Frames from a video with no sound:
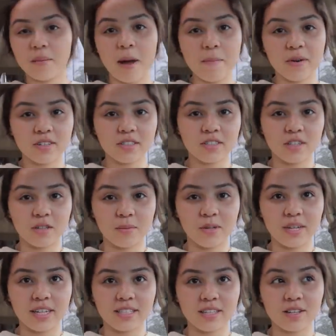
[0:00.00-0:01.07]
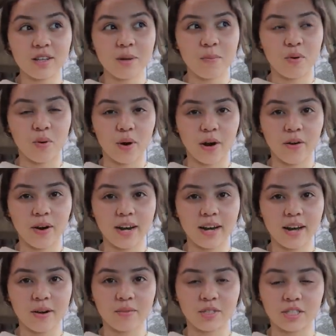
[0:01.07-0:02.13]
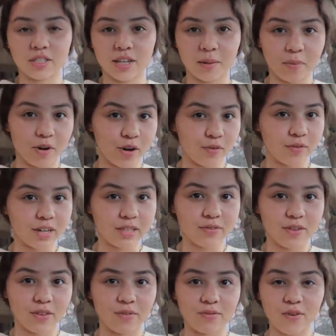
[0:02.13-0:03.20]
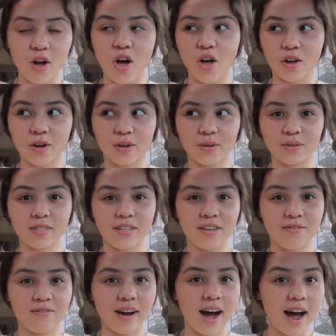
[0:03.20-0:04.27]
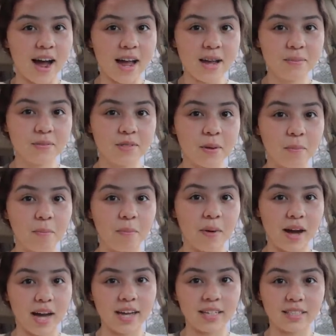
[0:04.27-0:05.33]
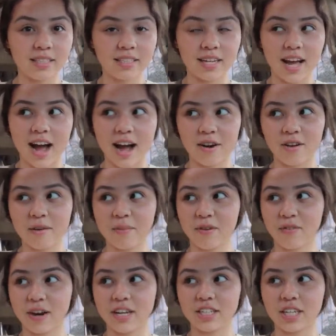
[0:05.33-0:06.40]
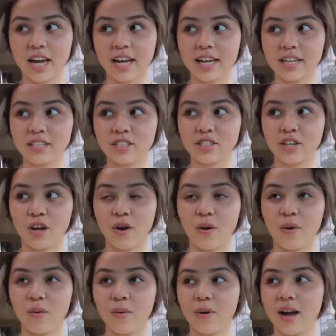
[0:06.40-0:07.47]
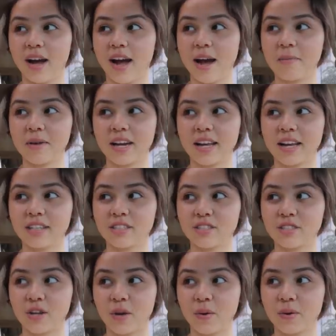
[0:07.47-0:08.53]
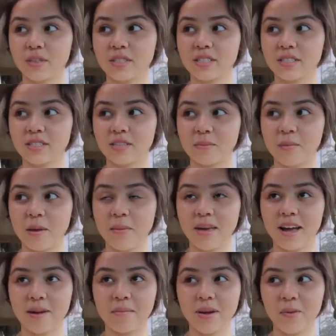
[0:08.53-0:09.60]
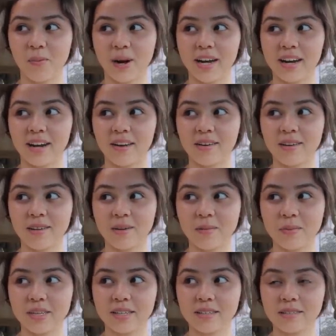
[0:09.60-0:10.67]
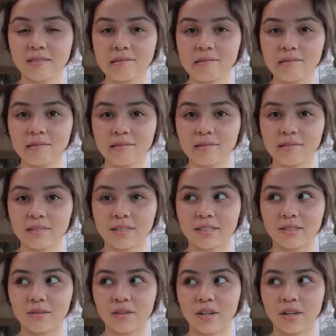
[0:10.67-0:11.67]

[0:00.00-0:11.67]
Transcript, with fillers: at Barnes & Noble. It's literally pouring right now, which is like perfect for the fall cozy vibes, but I don't have my rain jacket, so I'm gonna get soaked. So maybe I might wait it out a little bit. I don't